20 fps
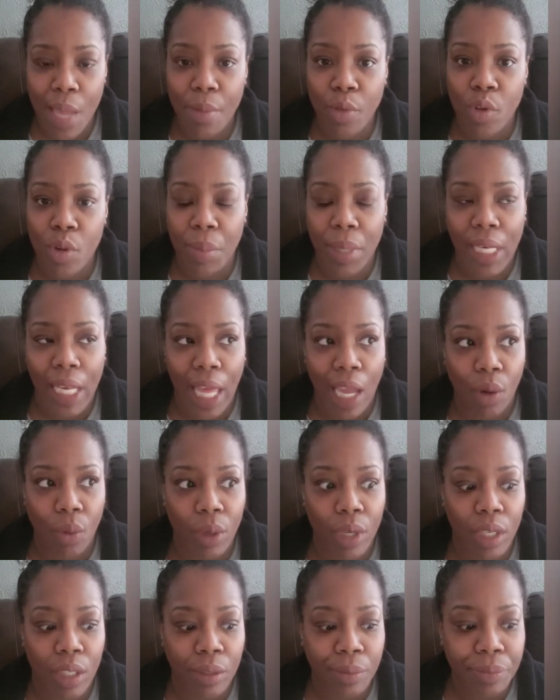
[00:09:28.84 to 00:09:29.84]
would be like,
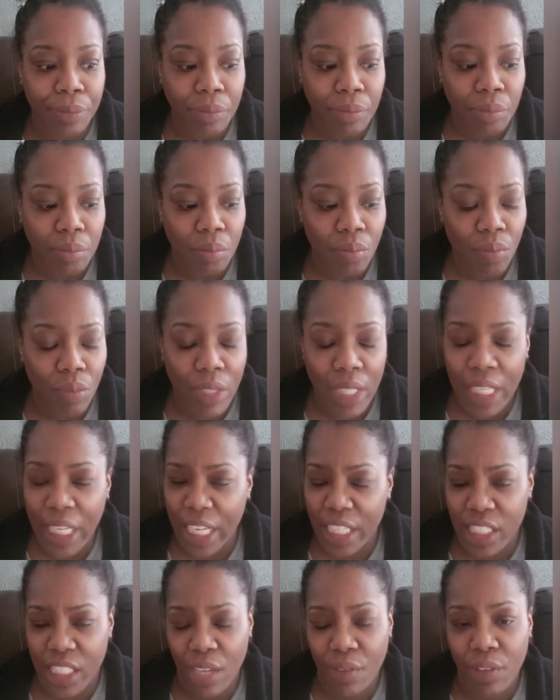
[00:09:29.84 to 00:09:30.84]
well,
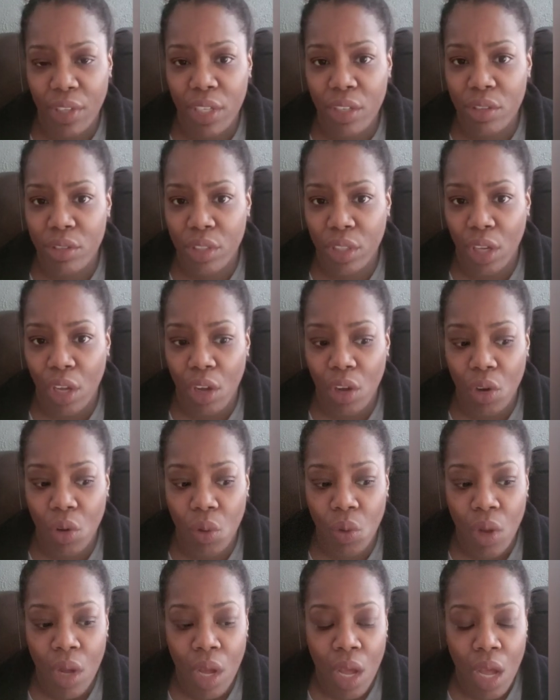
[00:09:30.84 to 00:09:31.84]
like 7 years
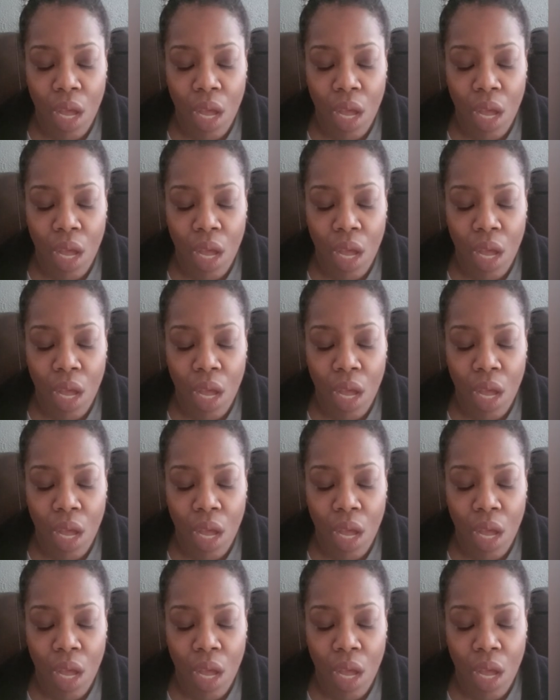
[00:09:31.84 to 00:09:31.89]
ago,